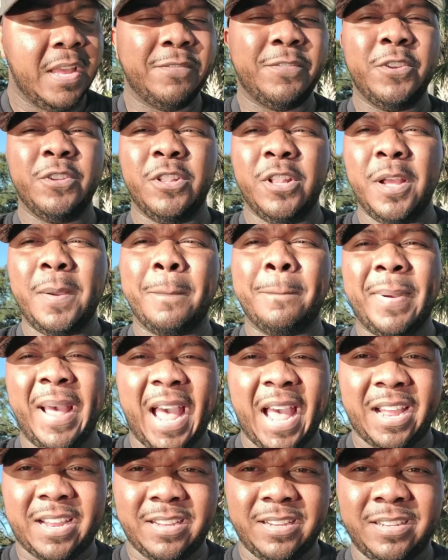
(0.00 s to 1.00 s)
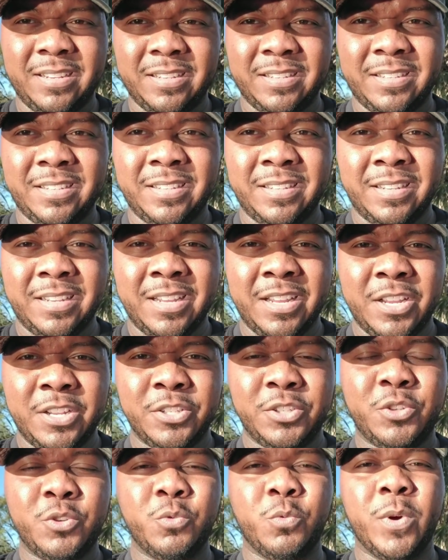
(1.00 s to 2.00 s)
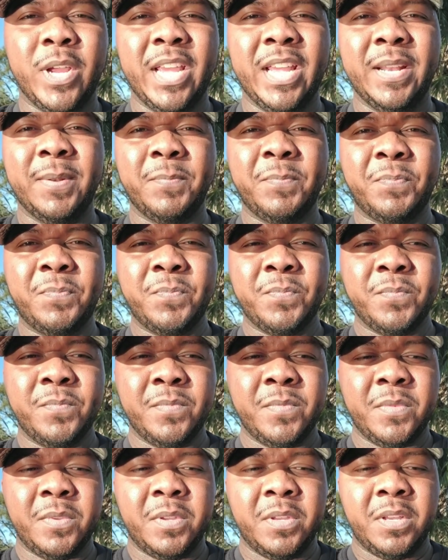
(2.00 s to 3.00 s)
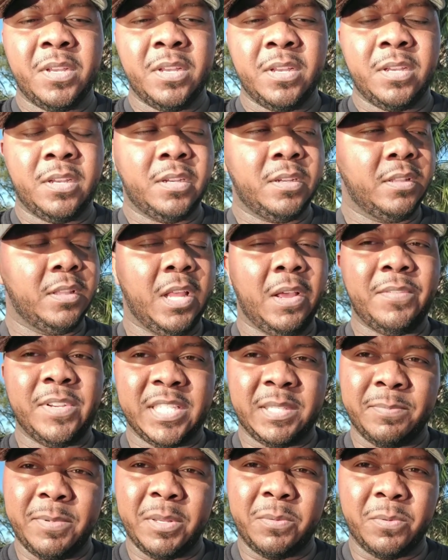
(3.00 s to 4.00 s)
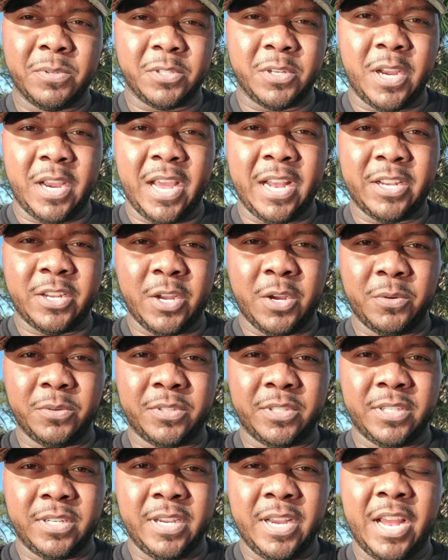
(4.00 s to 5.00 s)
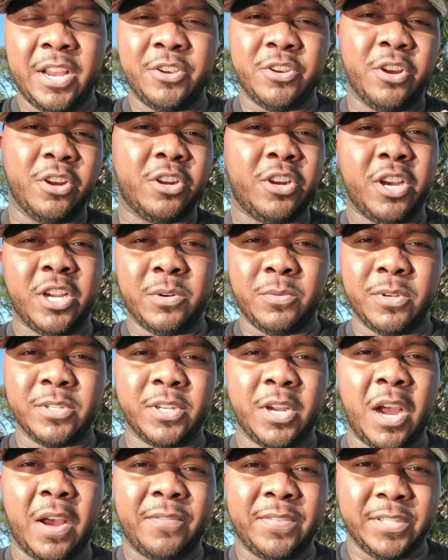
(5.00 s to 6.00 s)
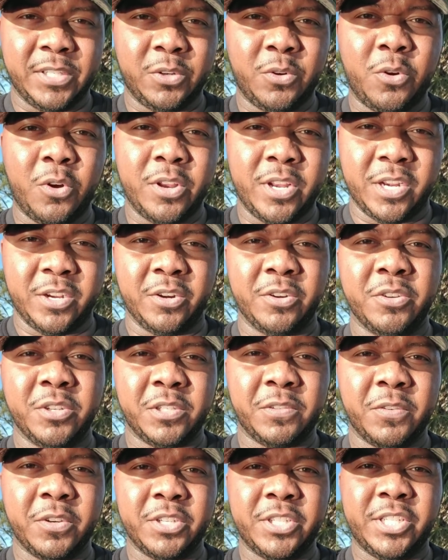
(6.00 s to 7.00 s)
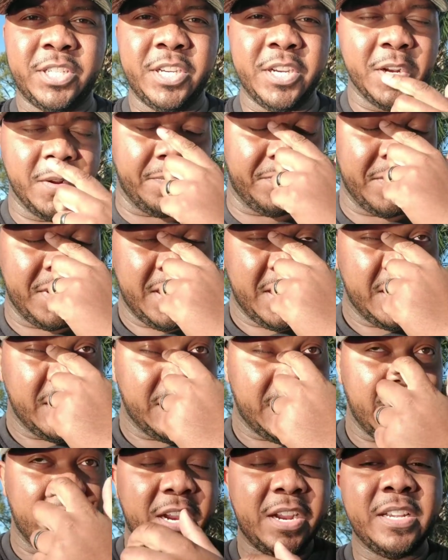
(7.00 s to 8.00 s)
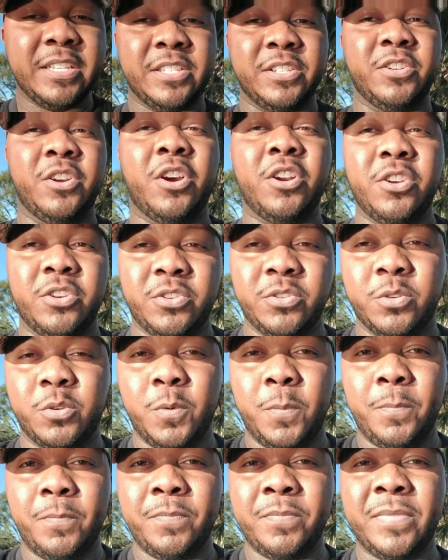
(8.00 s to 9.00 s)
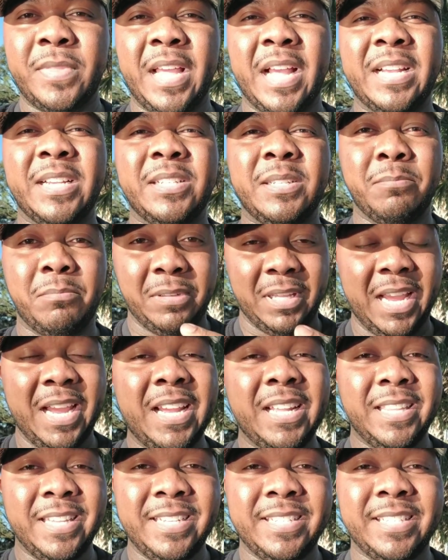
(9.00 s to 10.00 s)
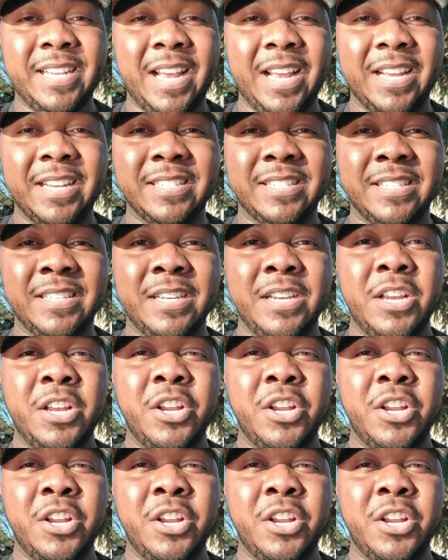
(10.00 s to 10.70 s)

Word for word: if you look back to when Lovey Smith was our head coach and Dirk Cutter was our offensive coordinator in his first year, there is an article that blatantly says